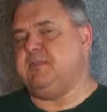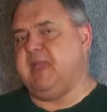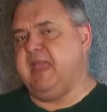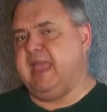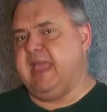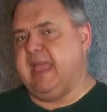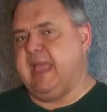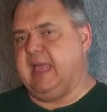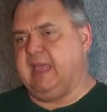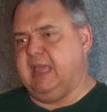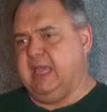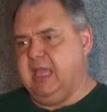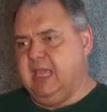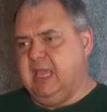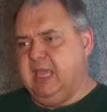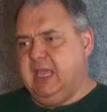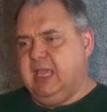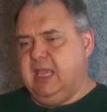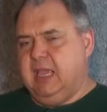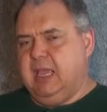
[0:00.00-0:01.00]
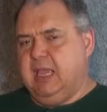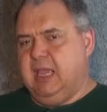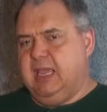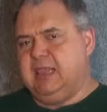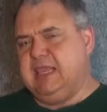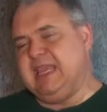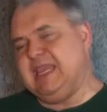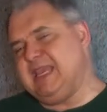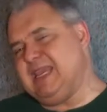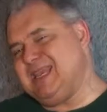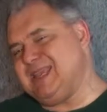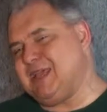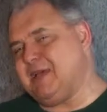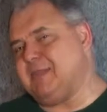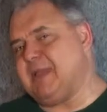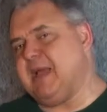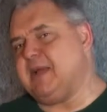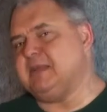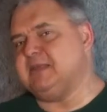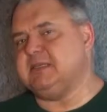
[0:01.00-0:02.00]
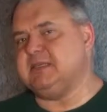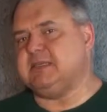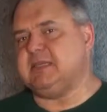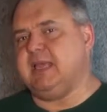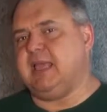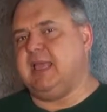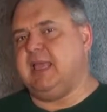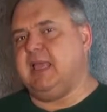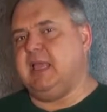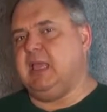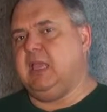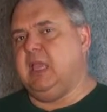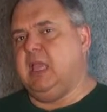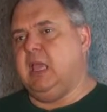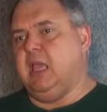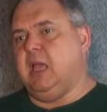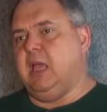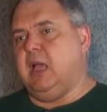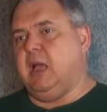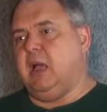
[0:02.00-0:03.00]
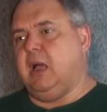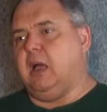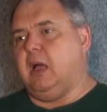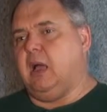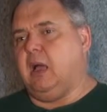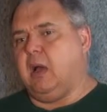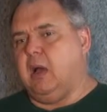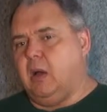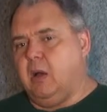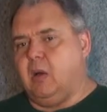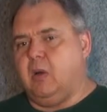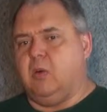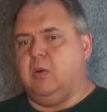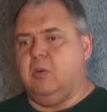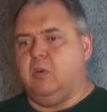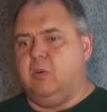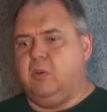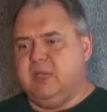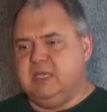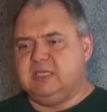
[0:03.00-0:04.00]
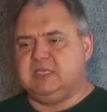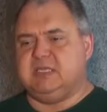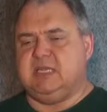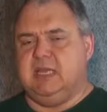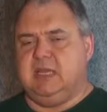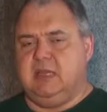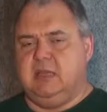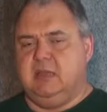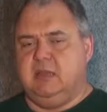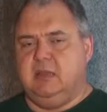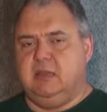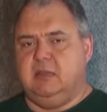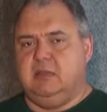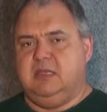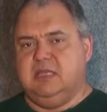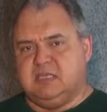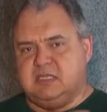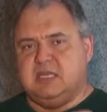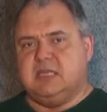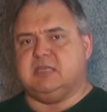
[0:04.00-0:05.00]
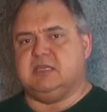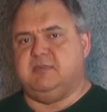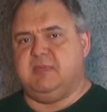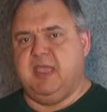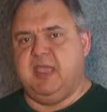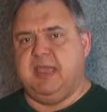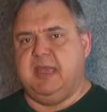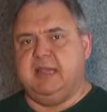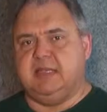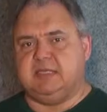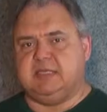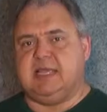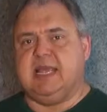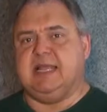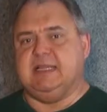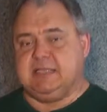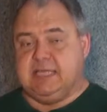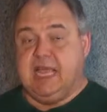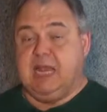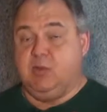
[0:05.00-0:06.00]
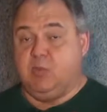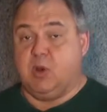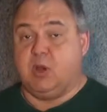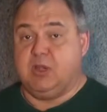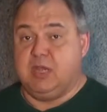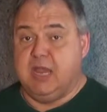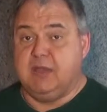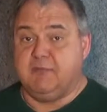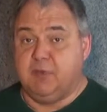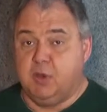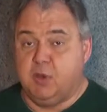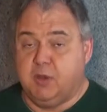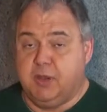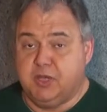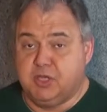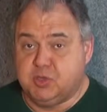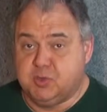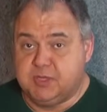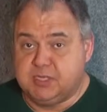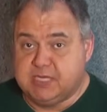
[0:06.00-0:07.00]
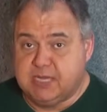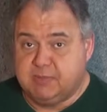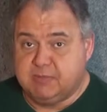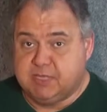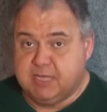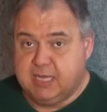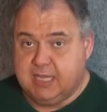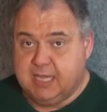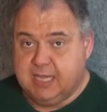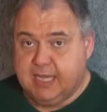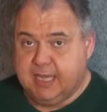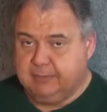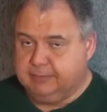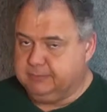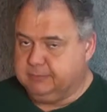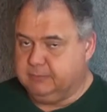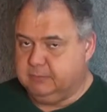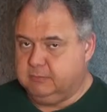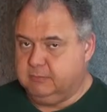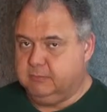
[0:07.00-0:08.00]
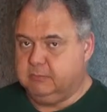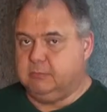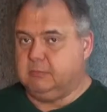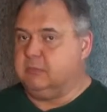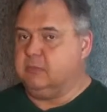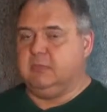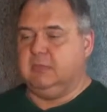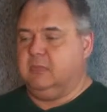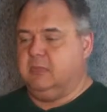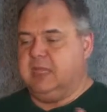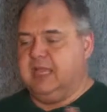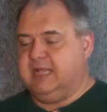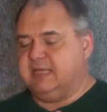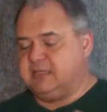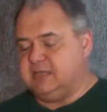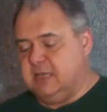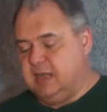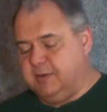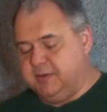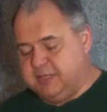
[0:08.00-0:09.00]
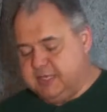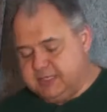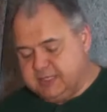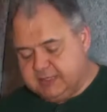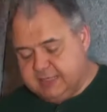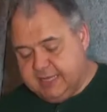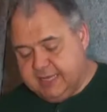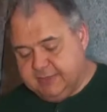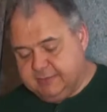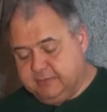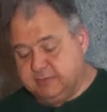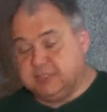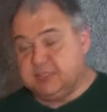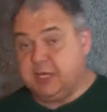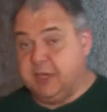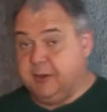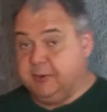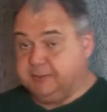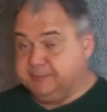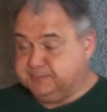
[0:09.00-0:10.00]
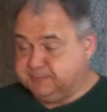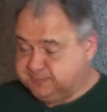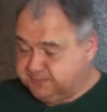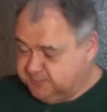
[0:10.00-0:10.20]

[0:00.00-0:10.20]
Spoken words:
ban, they didn't come out and say, oh, we see, this doesn't make any sense and we're never going to attempt it again. That's not what they said. So